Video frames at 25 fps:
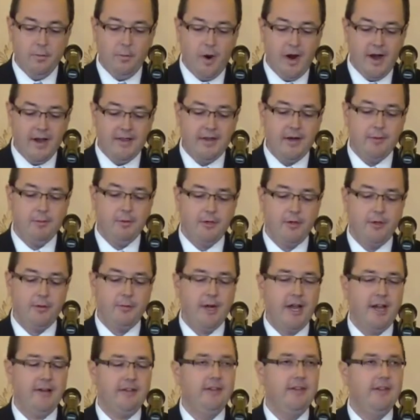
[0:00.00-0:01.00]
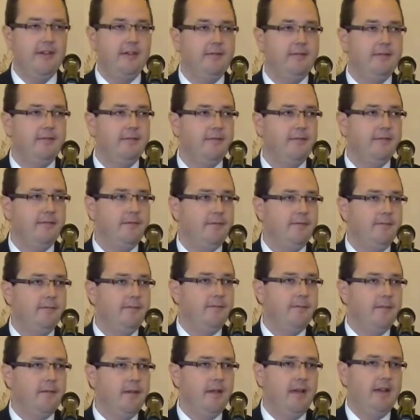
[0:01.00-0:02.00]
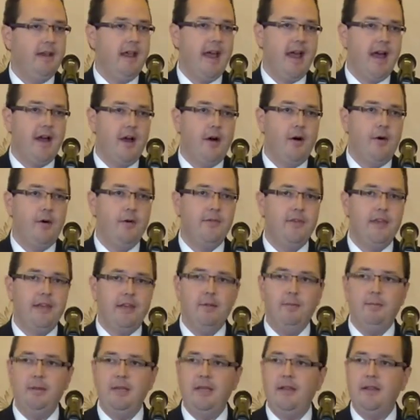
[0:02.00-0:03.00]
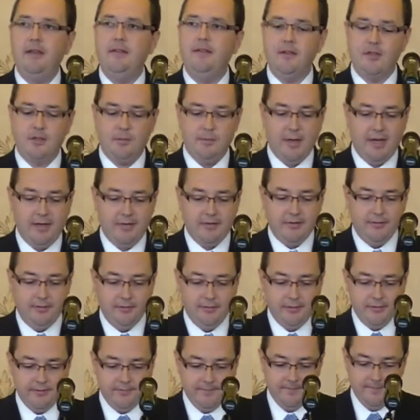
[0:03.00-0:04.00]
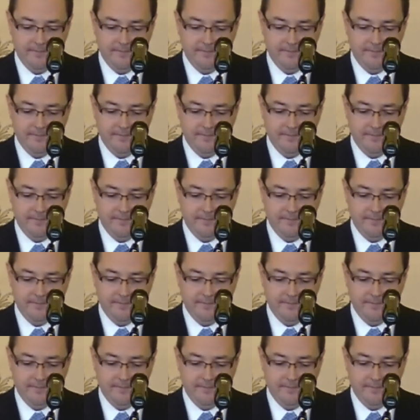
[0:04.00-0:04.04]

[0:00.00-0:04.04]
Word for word: why they were erected, and how they can be dismantled.